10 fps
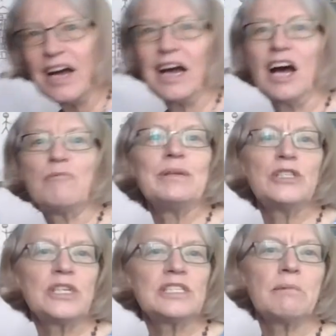I've been
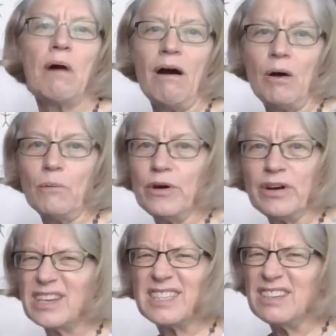doing some
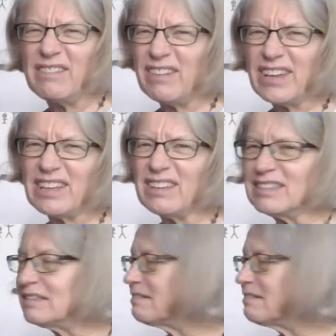artwork, it's not very good.